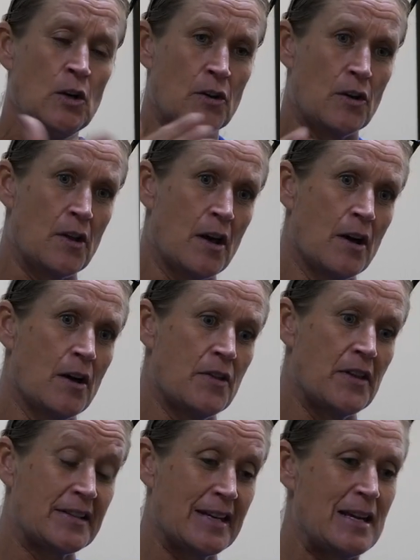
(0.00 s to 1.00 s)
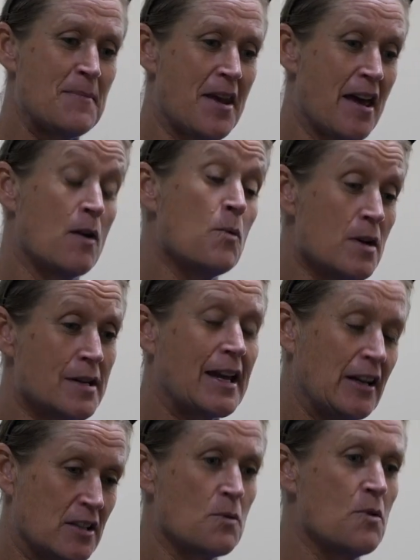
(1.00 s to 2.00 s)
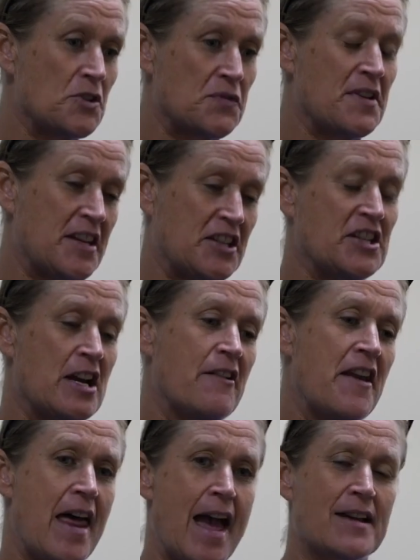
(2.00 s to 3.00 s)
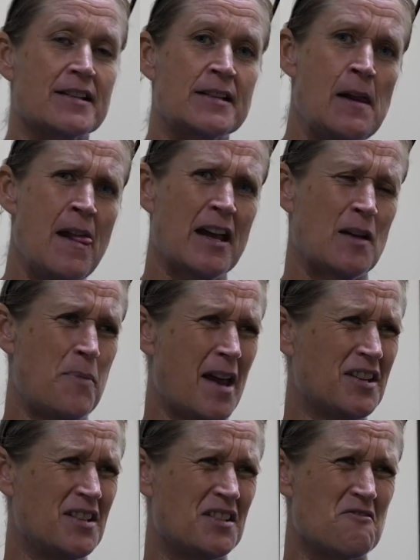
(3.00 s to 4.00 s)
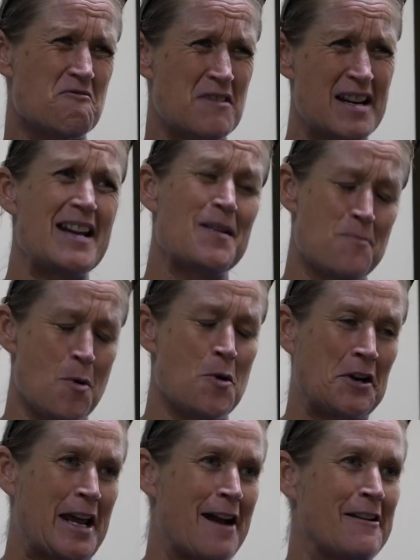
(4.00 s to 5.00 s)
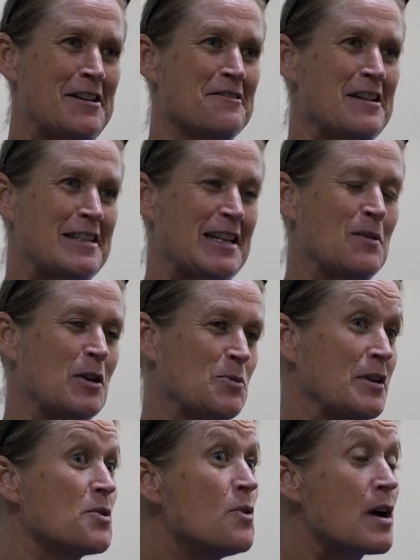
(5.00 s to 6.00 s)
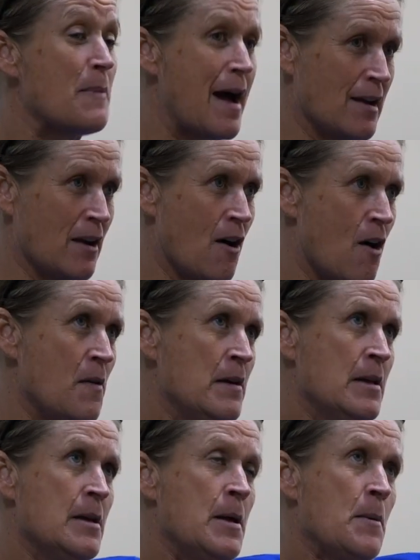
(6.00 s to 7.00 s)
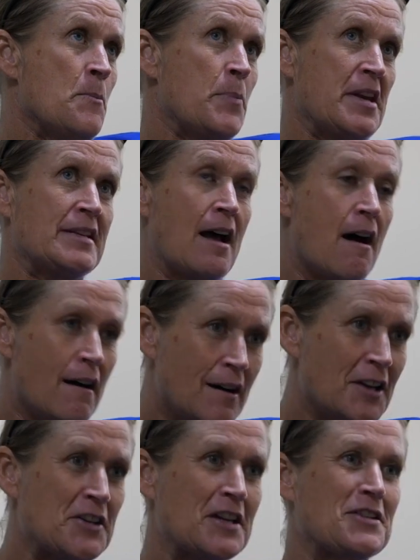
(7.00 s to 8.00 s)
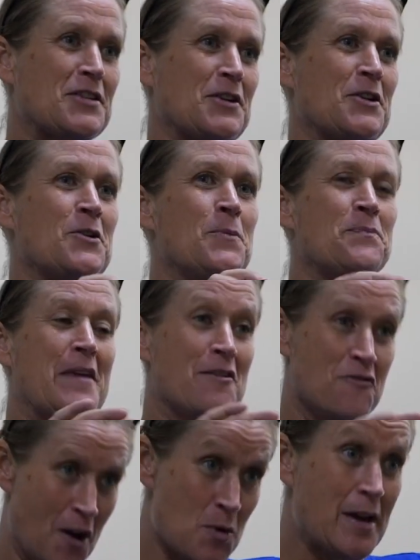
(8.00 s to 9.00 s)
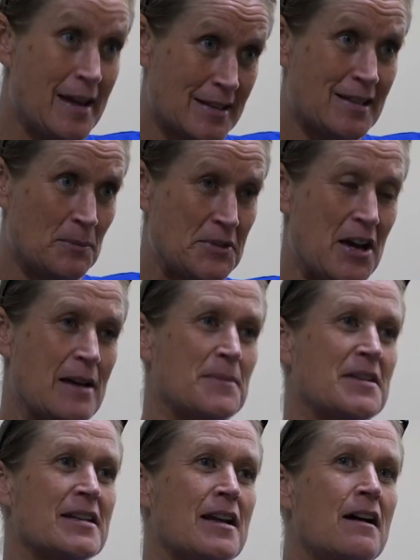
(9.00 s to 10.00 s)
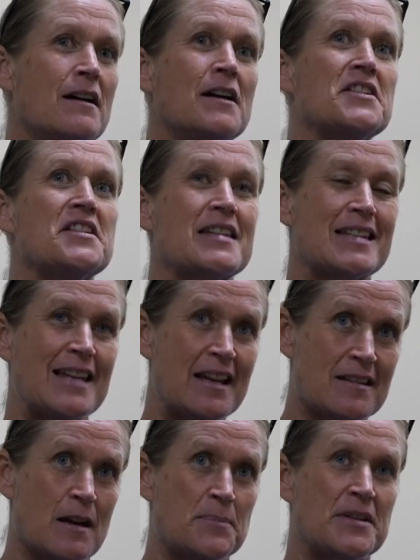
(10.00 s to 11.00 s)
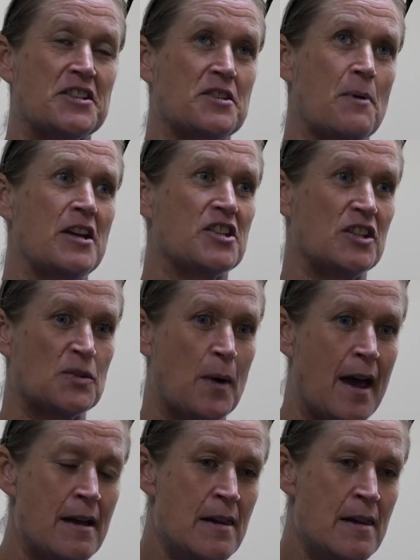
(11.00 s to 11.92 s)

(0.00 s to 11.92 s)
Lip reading: the team and I are working towards for this year and next. Compassion is a really important characteristic, which we talk about a lot, but it's harder to evoke it sometimes, and it's harder to set up situations where